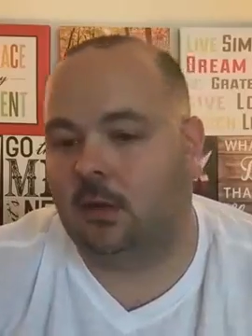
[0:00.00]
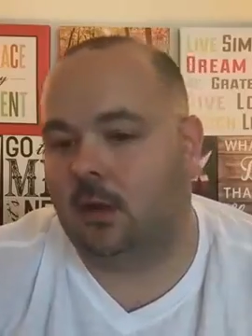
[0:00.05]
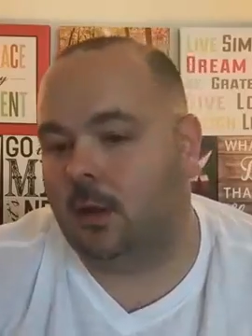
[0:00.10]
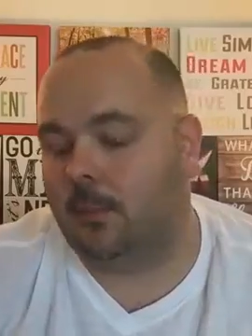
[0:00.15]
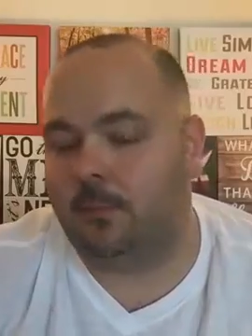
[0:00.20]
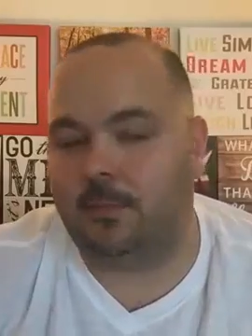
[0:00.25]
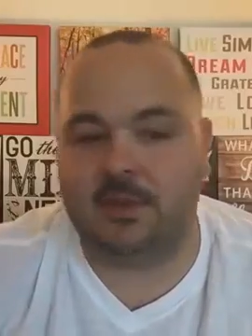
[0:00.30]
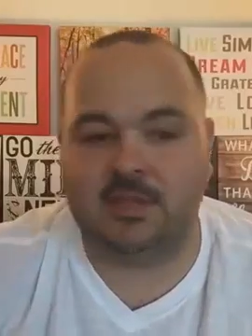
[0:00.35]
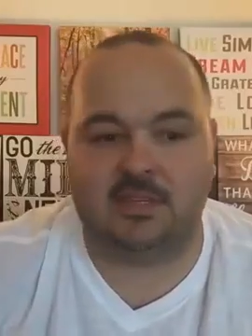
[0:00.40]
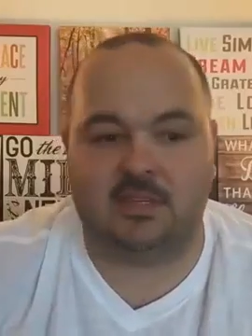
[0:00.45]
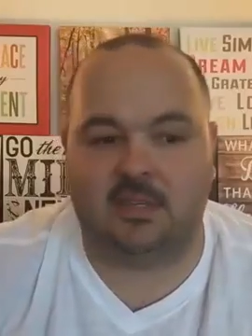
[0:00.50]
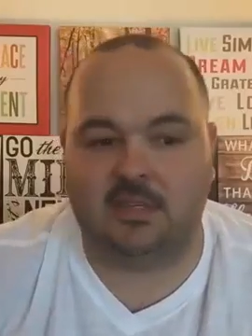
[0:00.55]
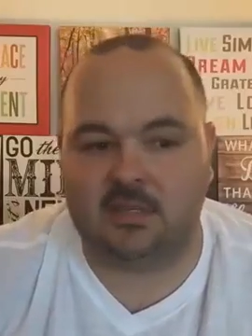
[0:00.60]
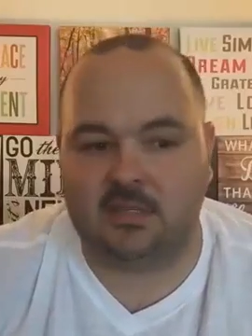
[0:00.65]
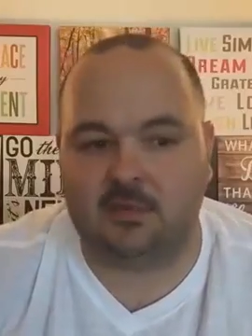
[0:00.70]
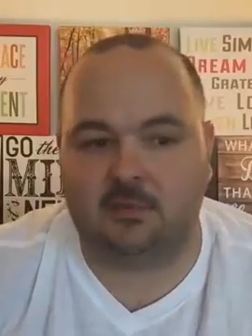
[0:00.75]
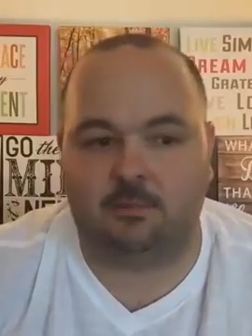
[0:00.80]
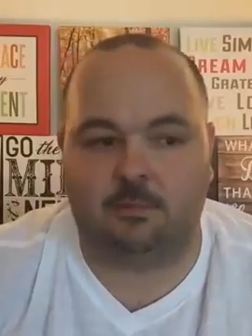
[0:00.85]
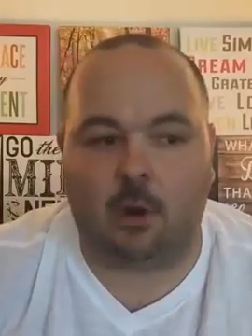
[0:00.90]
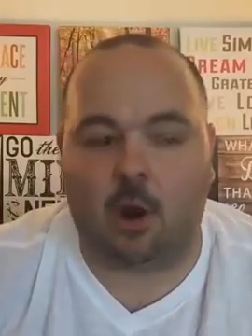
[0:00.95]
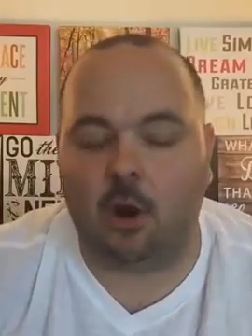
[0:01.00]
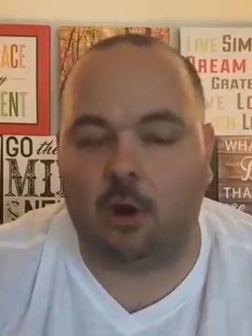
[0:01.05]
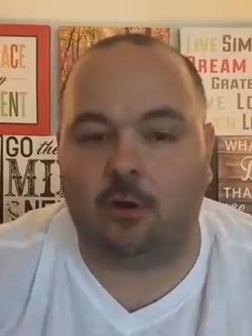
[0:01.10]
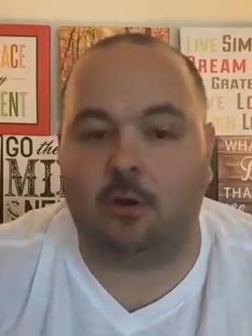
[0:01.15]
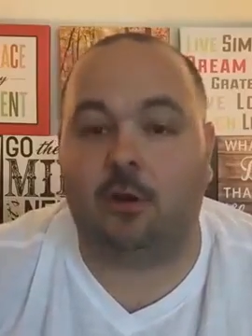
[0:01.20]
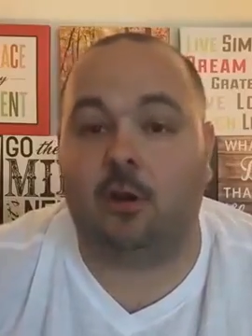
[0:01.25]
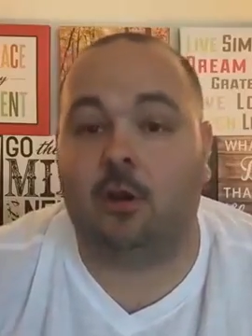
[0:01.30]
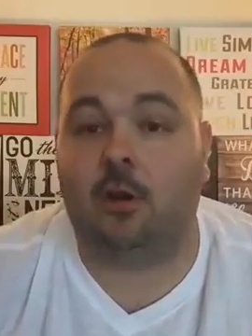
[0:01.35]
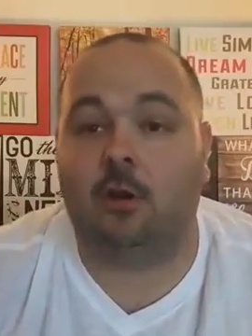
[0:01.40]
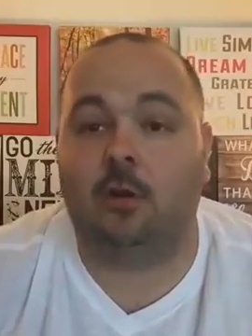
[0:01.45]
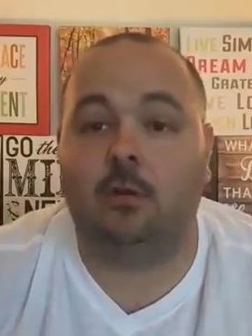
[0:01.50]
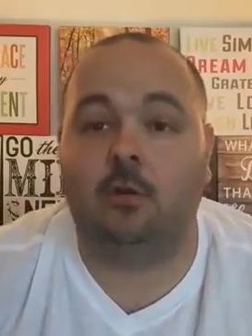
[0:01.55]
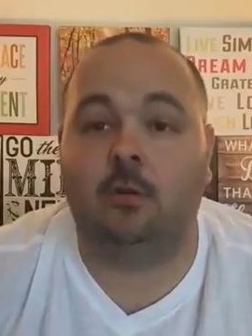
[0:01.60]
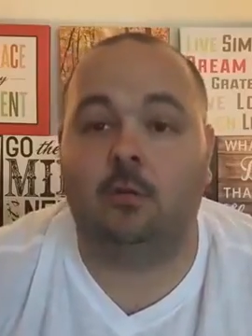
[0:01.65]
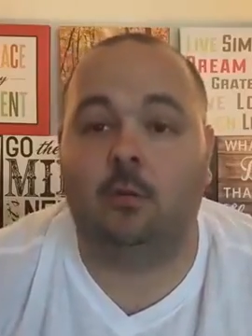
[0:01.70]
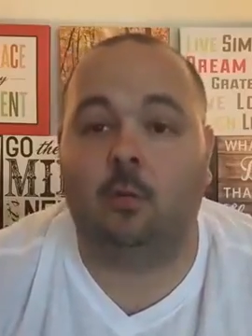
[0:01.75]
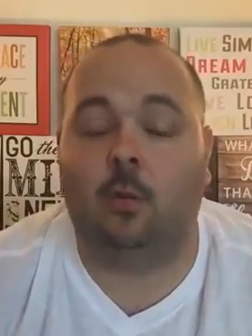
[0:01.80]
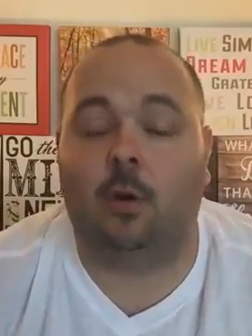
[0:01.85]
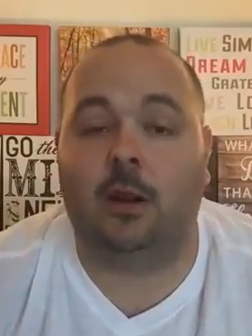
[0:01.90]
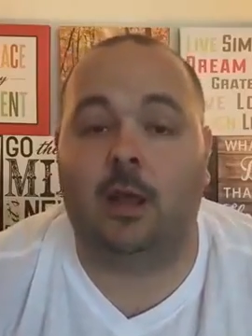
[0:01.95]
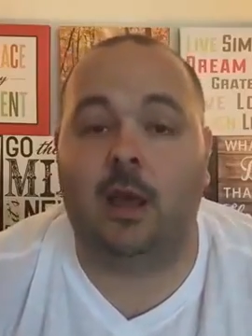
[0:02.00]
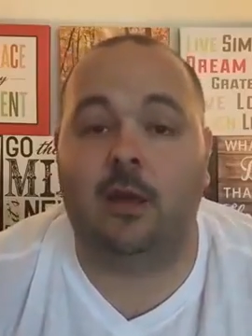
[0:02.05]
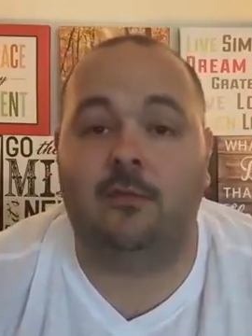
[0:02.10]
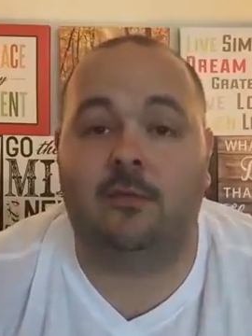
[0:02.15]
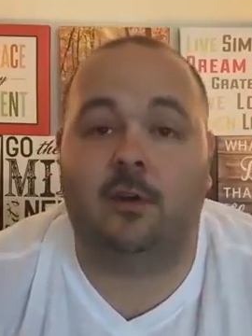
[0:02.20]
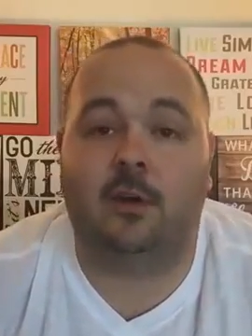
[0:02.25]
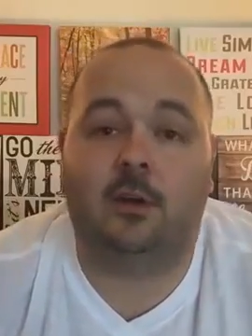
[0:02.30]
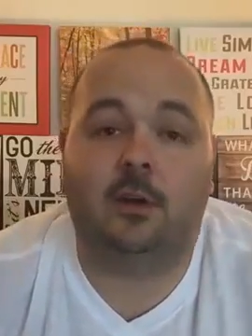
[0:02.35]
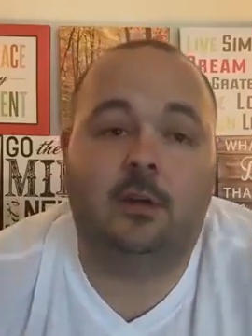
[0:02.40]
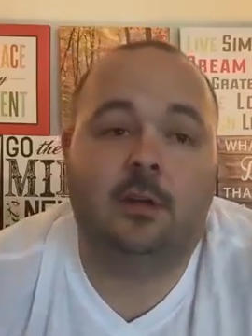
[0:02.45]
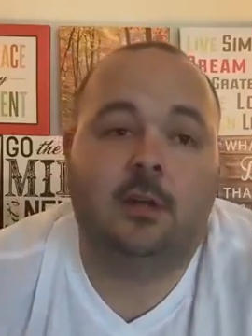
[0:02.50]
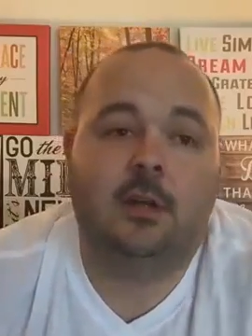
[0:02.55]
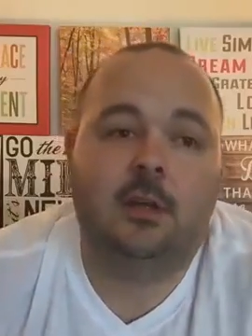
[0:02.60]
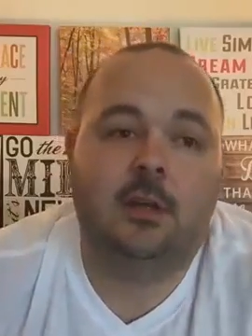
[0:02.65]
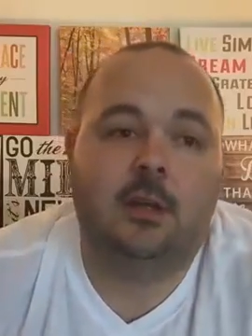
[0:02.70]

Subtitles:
a business partner, whatever,